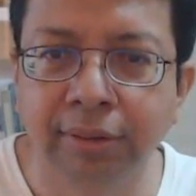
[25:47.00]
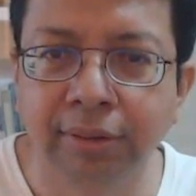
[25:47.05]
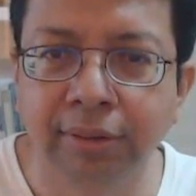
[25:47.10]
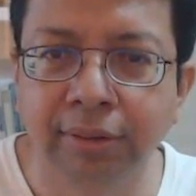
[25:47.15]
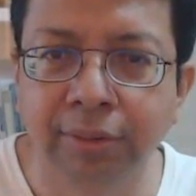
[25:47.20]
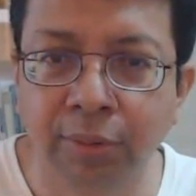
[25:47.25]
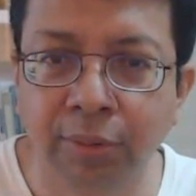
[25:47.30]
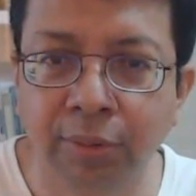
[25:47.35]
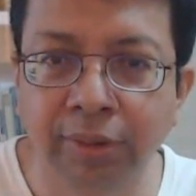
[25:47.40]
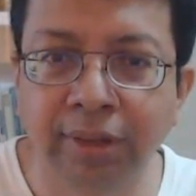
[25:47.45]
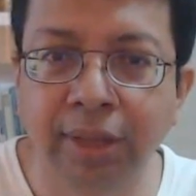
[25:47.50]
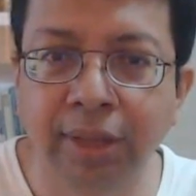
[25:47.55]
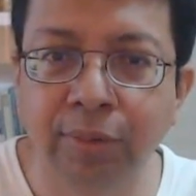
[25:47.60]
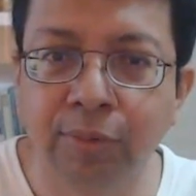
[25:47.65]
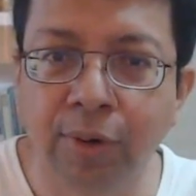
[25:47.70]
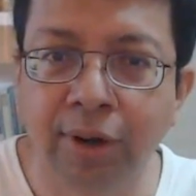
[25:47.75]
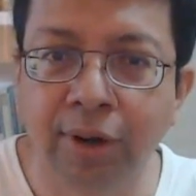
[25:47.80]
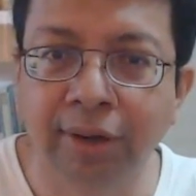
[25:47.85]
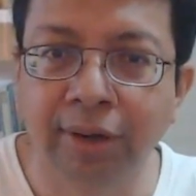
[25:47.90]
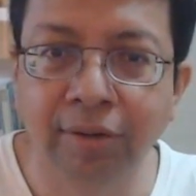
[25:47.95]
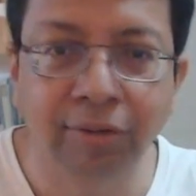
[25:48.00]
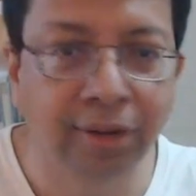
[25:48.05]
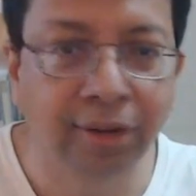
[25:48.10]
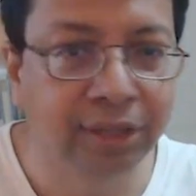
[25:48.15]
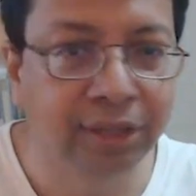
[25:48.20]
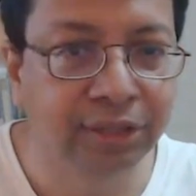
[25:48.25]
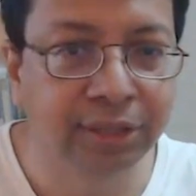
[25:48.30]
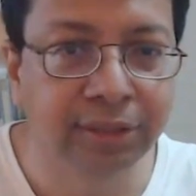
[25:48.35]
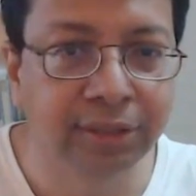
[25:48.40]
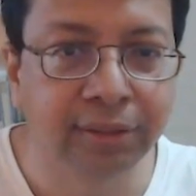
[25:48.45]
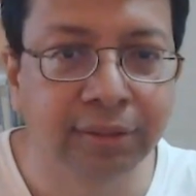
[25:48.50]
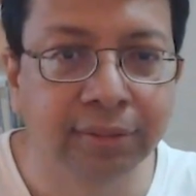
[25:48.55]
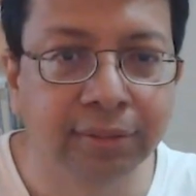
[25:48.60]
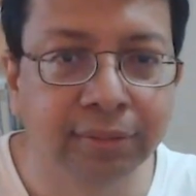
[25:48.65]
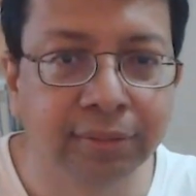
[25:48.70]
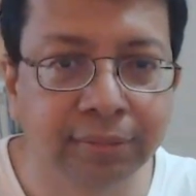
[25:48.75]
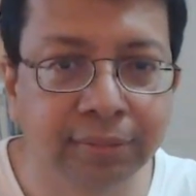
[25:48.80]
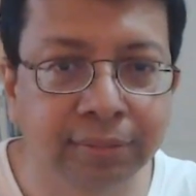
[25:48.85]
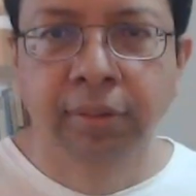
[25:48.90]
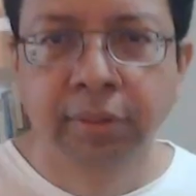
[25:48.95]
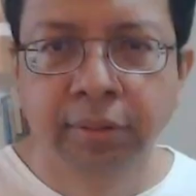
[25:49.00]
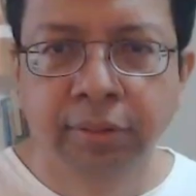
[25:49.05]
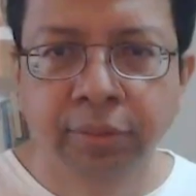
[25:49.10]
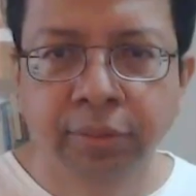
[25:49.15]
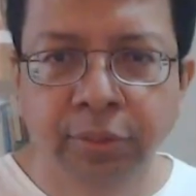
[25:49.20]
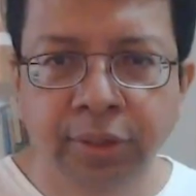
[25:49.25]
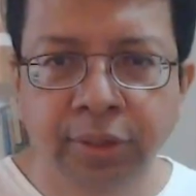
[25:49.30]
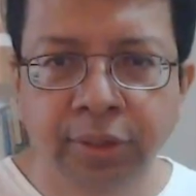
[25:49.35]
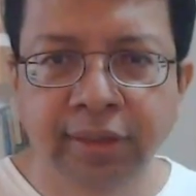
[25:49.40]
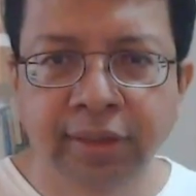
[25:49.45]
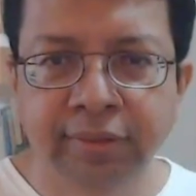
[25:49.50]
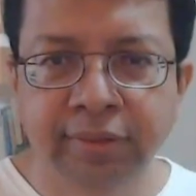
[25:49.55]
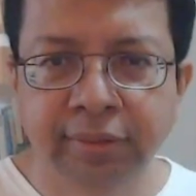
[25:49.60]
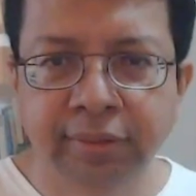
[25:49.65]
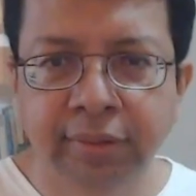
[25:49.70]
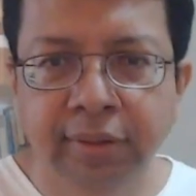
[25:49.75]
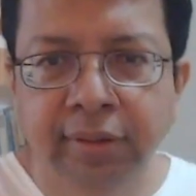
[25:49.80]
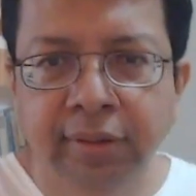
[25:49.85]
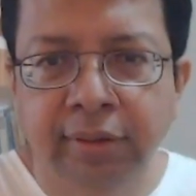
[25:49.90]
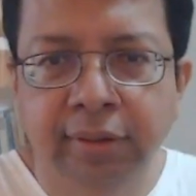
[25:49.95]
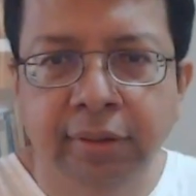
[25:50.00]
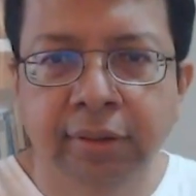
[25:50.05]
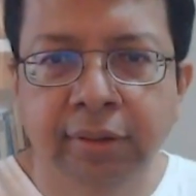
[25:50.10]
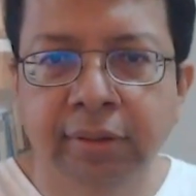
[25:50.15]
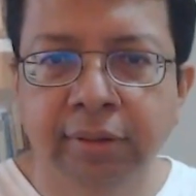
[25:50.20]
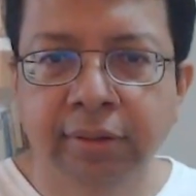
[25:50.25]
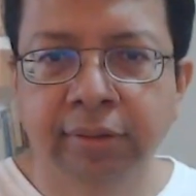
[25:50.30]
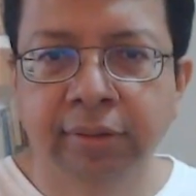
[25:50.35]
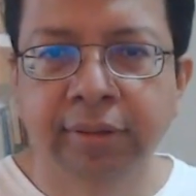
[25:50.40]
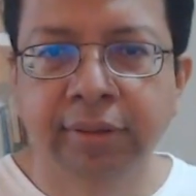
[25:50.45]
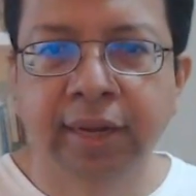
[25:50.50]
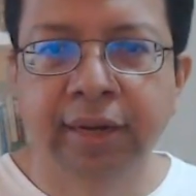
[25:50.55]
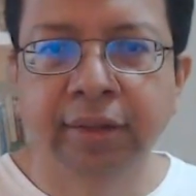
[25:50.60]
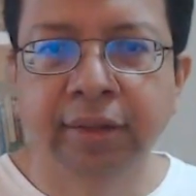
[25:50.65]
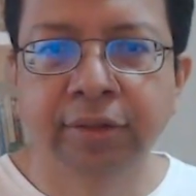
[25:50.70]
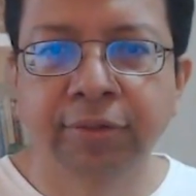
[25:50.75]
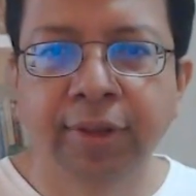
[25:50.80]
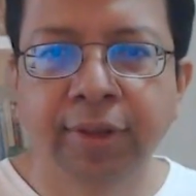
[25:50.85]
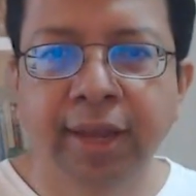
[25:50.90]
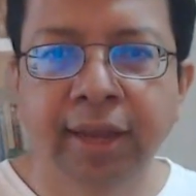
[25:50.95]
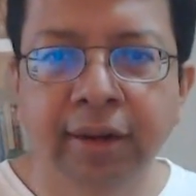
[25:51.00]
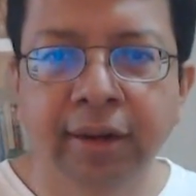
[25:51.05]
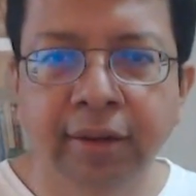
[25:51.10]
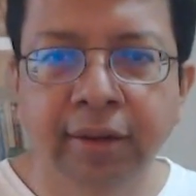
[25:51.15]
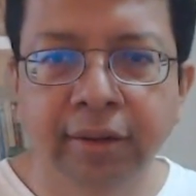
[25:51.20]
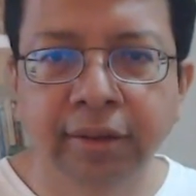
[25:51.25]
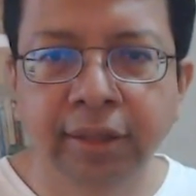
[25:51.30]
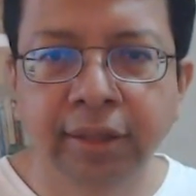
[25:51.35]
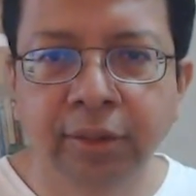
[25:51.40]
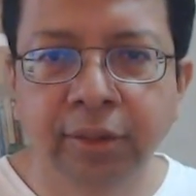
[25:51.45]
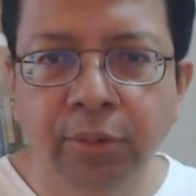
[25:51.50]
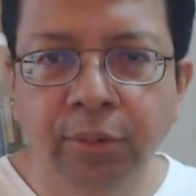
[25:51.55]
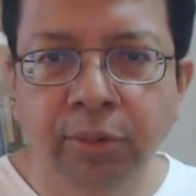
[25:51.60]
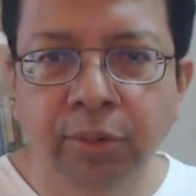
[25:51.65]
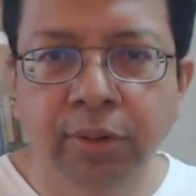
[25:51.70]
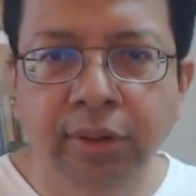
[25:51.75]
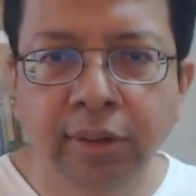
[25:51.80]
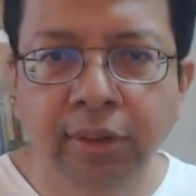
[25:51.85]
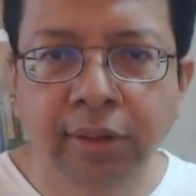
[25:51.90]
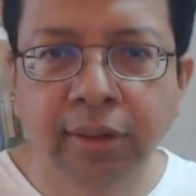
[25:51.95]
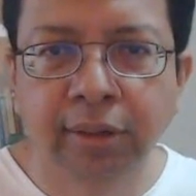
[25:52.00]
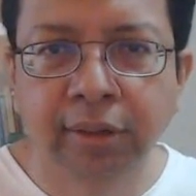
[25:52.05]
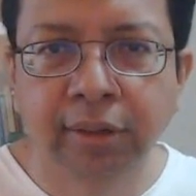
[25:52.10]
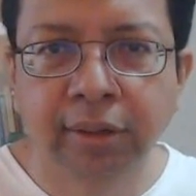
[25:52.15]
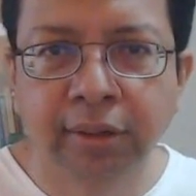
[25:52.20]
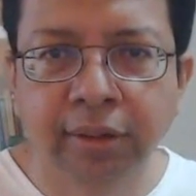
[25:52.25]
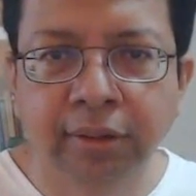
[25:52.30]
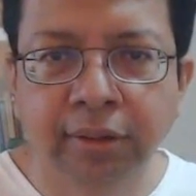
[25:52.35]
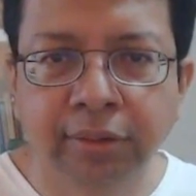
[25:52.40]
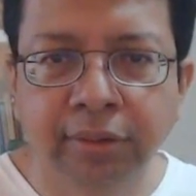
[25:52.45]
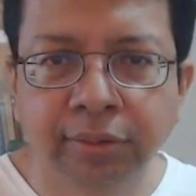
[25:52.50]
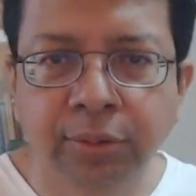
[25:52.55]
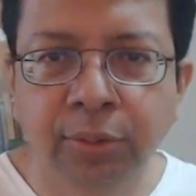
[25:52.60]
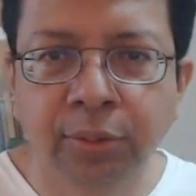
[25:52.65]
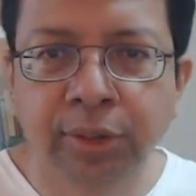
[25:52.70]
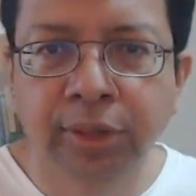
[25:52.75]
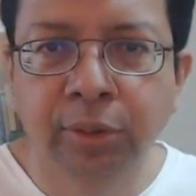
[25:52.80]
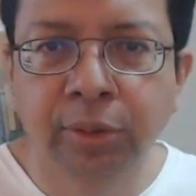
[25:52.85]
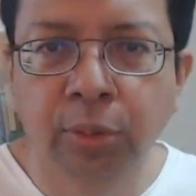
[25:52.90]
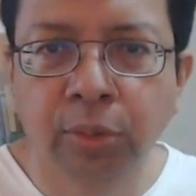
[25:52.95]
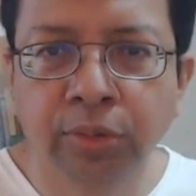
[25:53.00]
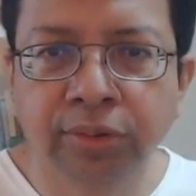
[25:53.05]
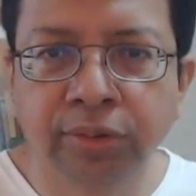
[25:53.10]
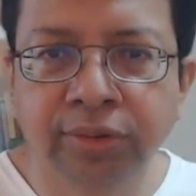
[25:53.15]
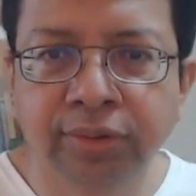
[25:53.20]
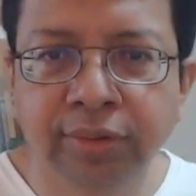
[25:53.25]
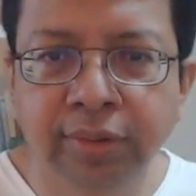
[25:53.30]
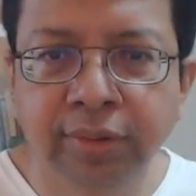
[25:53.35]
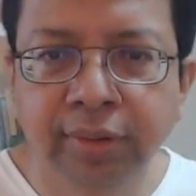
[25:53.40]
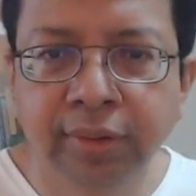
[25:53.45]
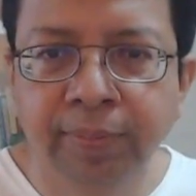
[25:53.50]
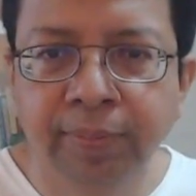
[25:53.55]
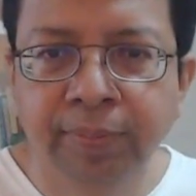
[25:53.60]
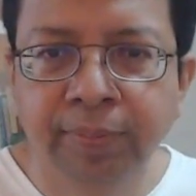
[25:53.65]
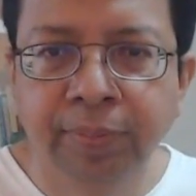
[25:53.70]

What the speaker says: Don't they want inflation? So yes, that is where the whole story goes.